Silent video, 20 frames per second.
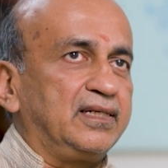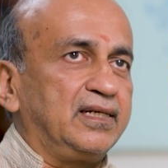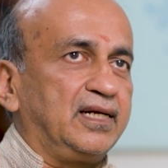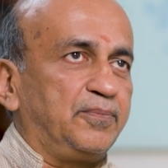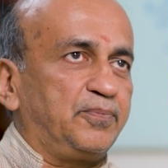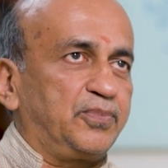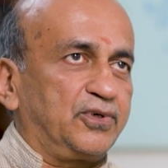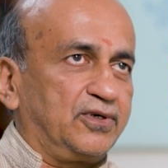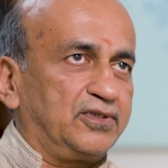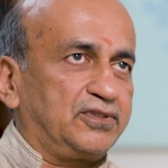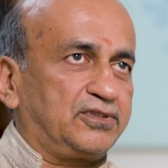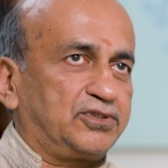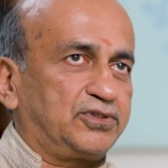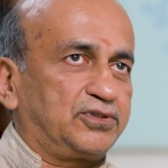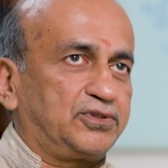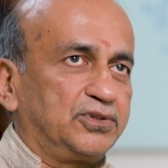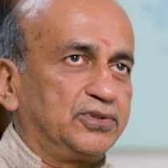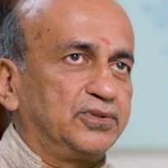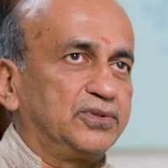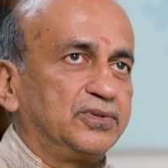
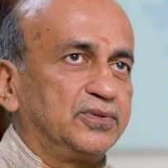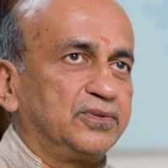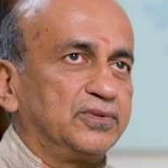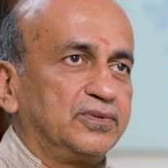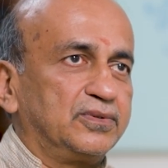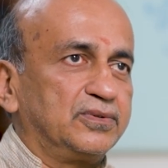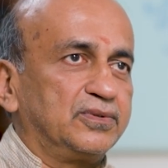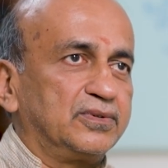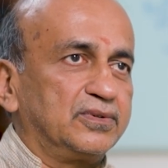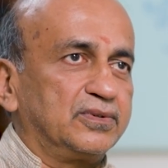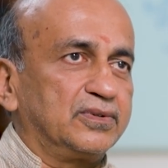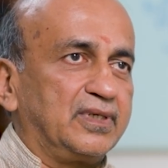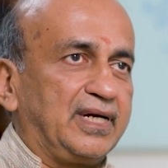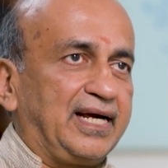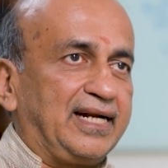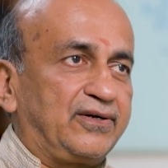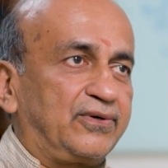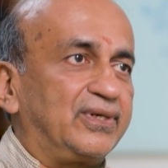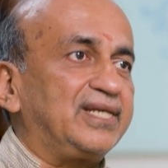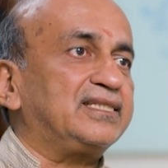approach to
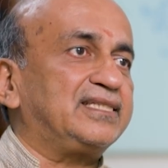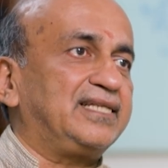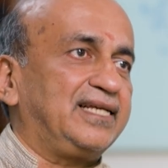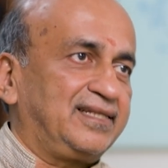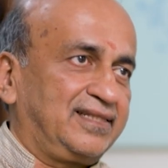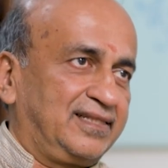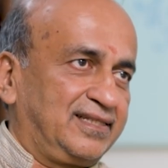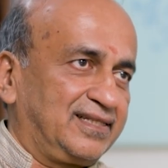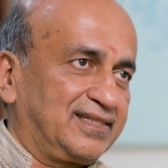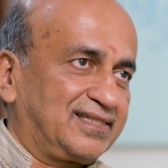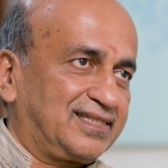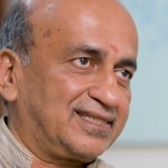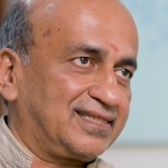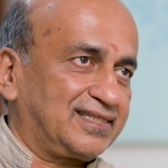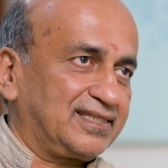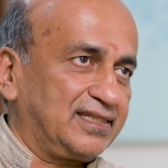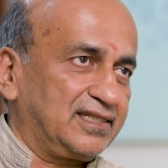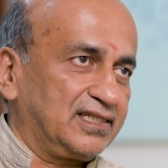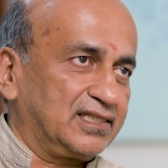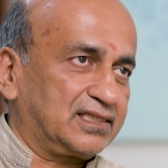addressing
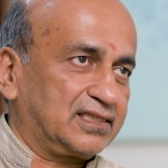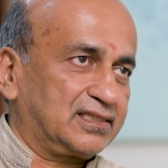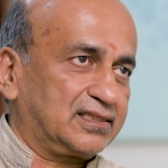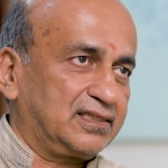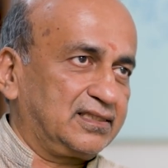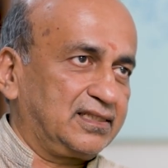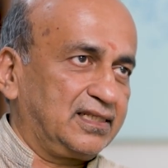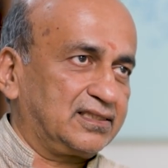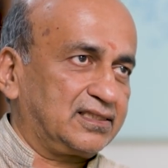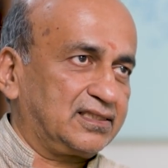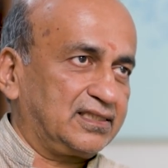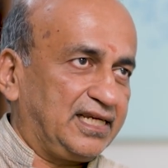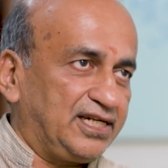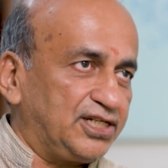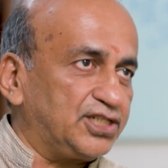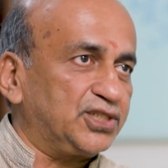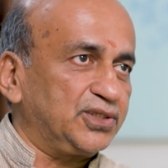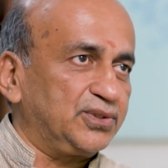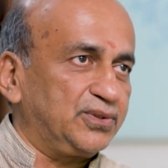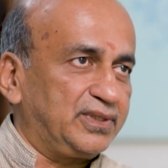this
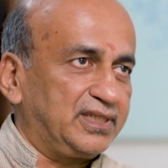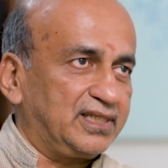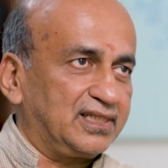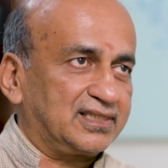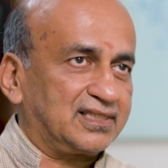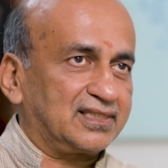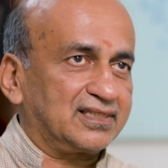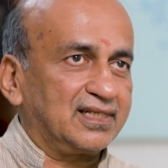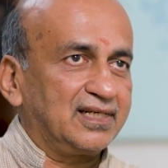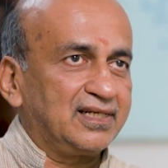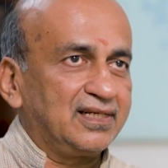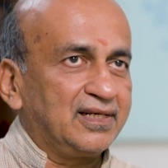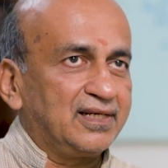issue is,